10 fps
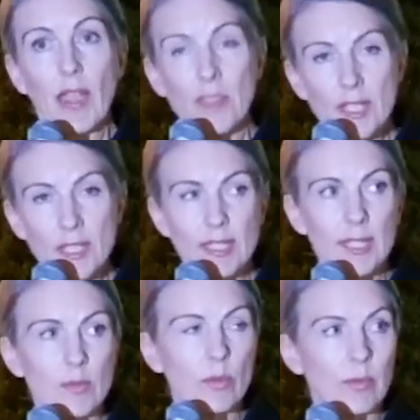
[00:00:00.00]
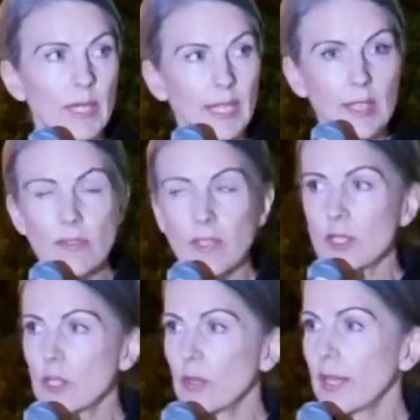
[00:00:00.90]
And this is what we're
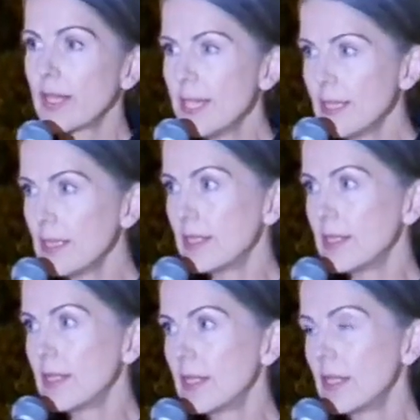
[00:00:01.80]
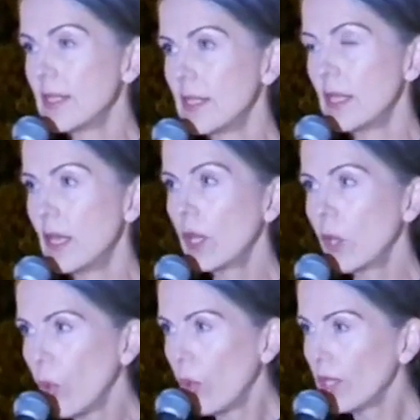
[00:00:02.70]
leaving to our kids, a
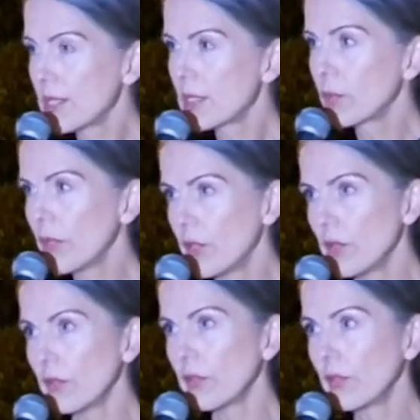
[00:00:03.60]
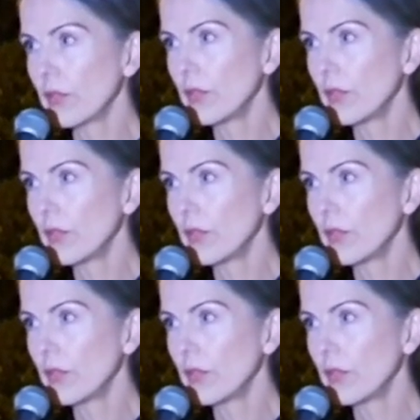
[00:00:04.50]
lawless world